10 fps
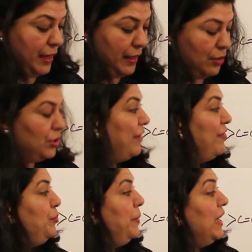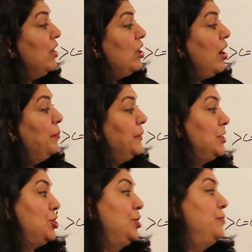Now there would be a
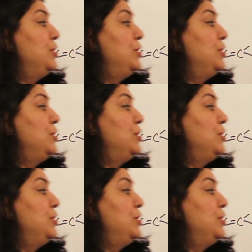competition